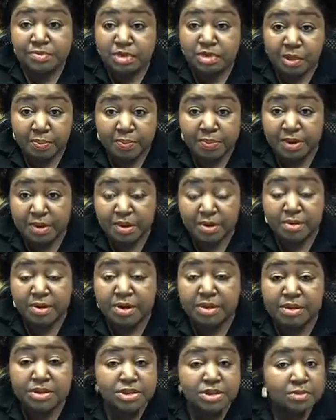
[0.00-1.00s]
the
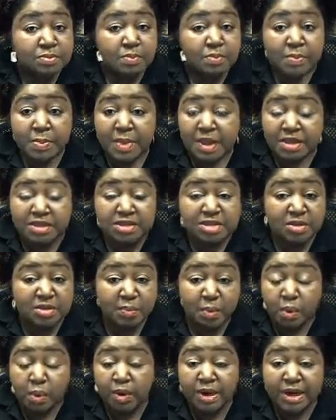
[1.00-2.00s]
appearance, it's
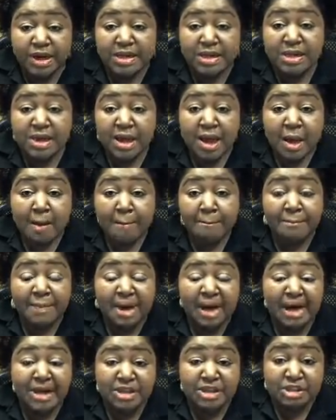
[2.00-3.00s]
supporting
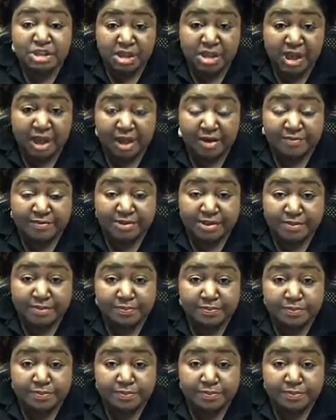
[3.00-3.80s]
my shaft.